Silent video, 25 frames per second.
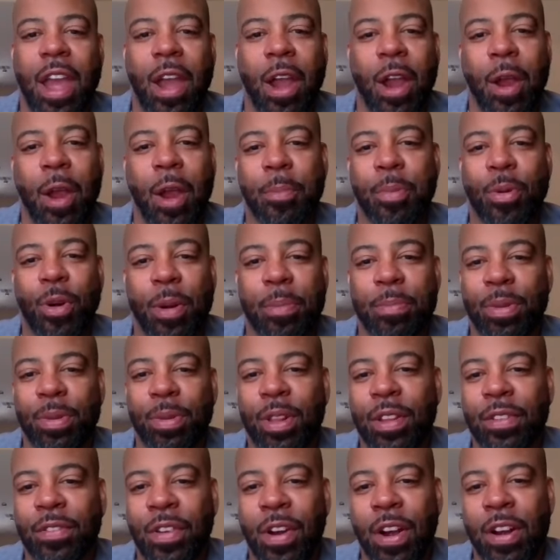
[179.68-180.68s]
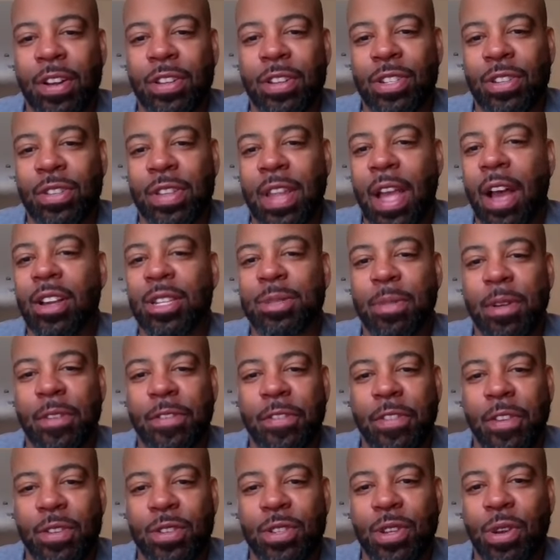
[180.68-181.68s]
Airport Boulevard. So that was my
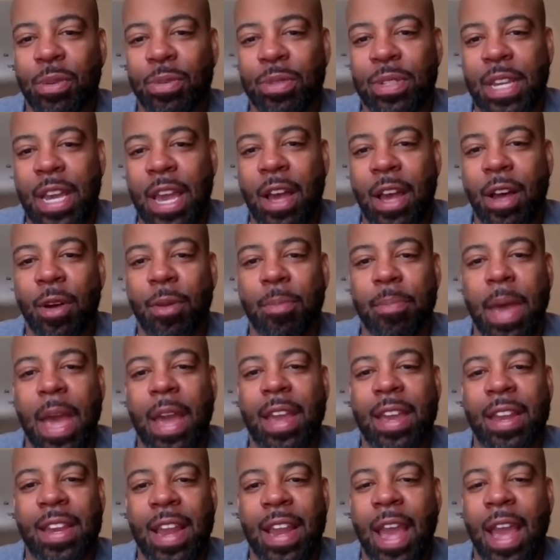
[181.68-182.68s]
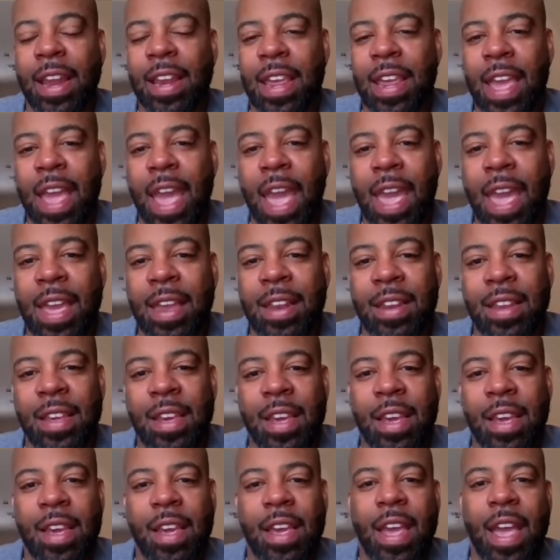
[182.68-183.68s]
first hotel back in '98
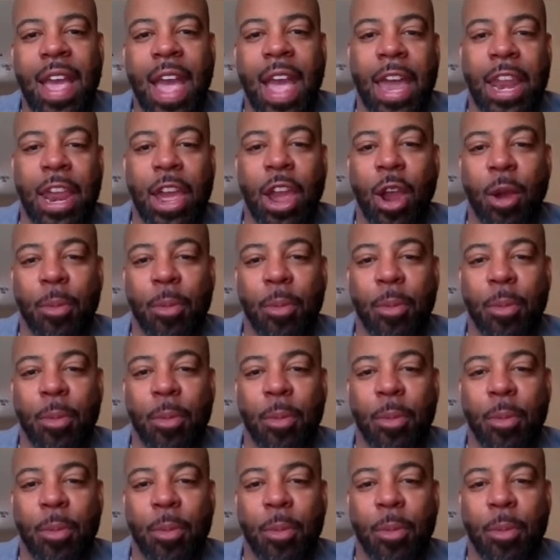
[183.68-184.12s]
at an